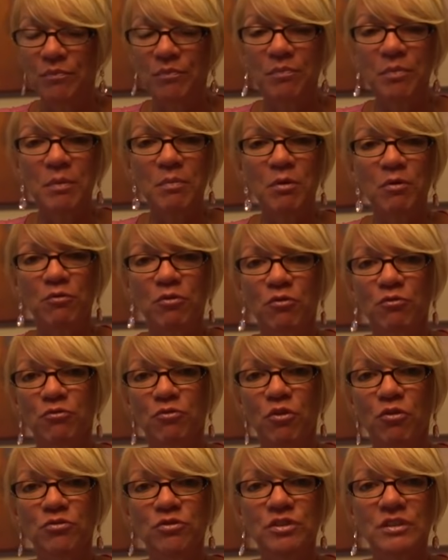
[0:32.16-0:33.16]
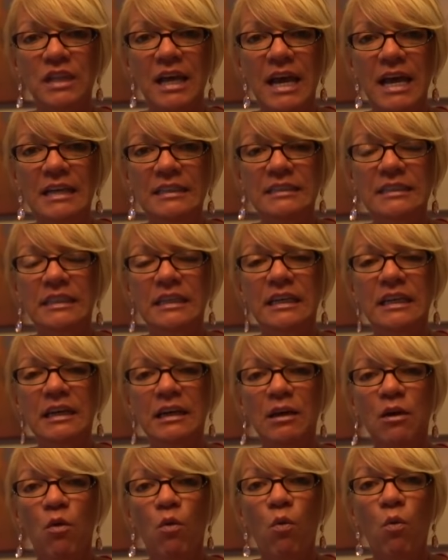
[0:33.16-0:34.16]
people from front desk,
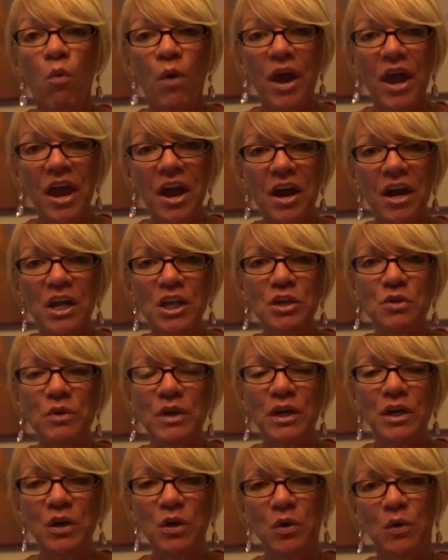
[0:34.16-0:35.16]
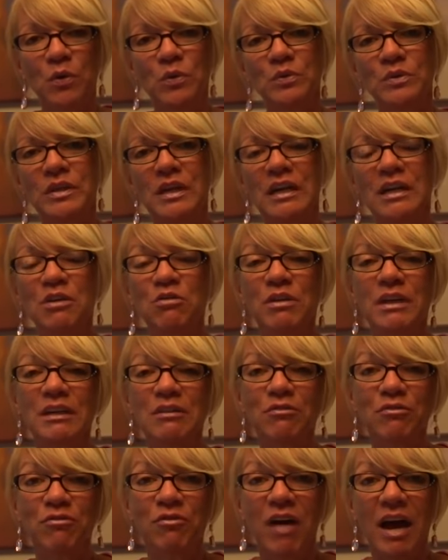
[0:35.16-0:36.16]
where you can go, there you
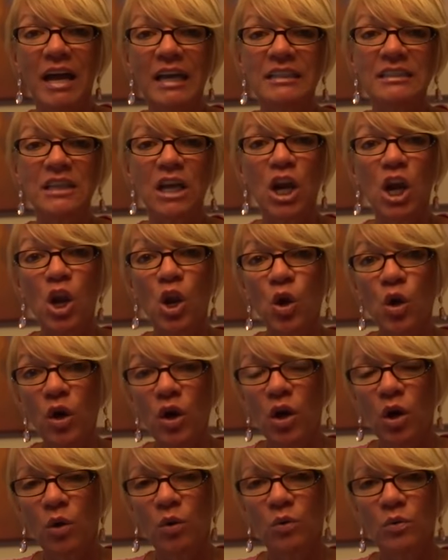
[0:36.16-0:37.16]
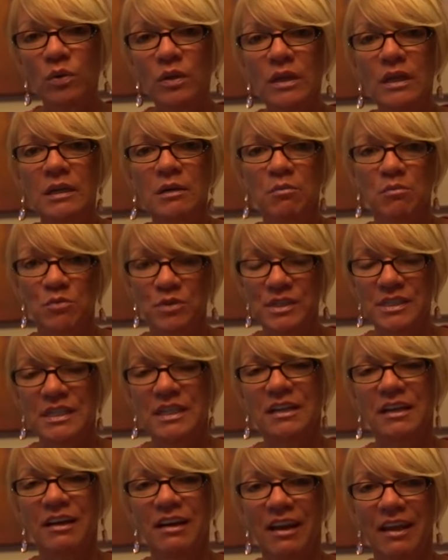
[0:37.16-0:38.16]
can find a local
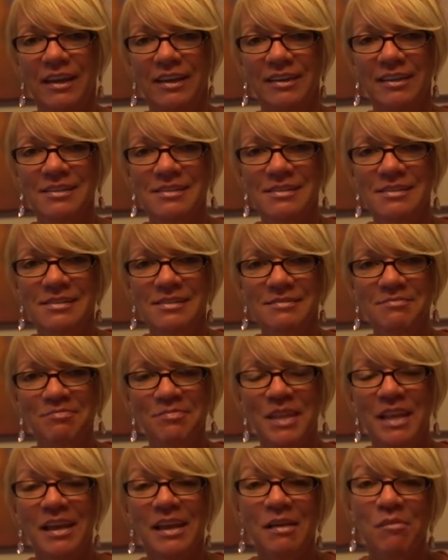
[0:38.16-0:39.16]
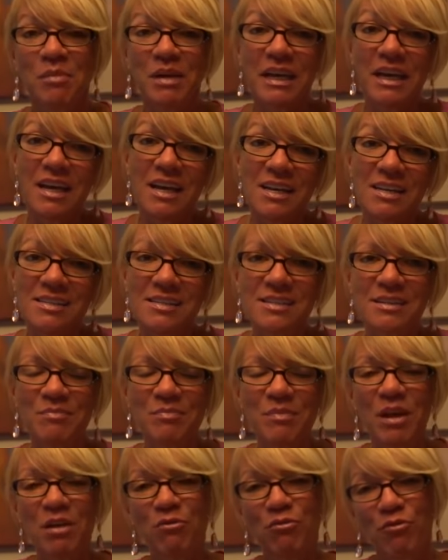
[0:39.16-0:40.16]
Brazilian ladies. Because
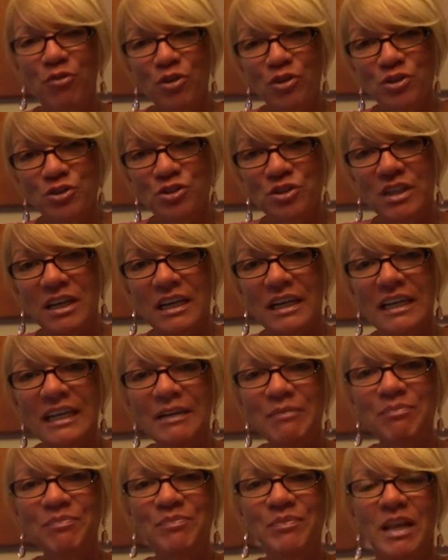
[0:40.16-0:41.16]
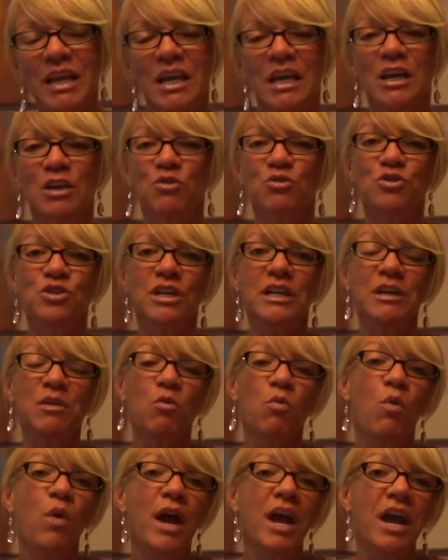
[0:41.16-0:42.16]
unfortunately, usually
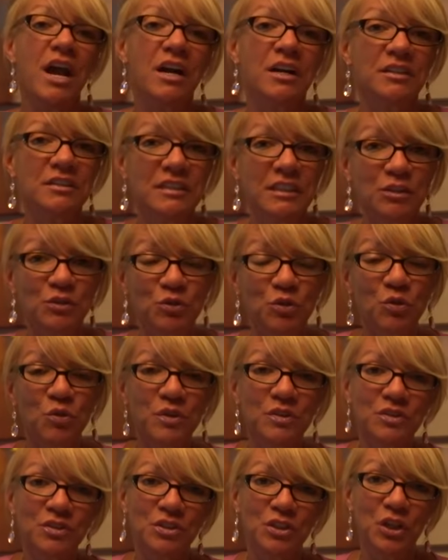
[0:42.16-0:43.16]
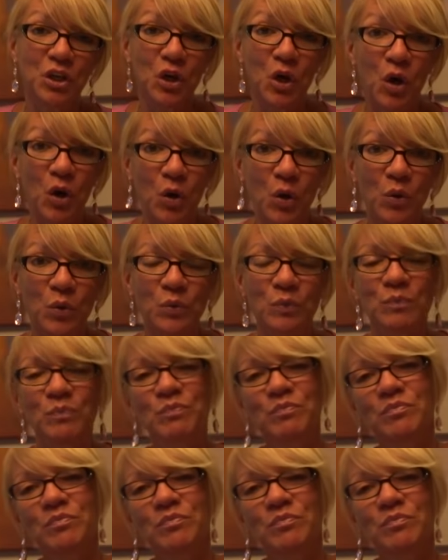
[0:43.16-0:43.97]
where the tourists go,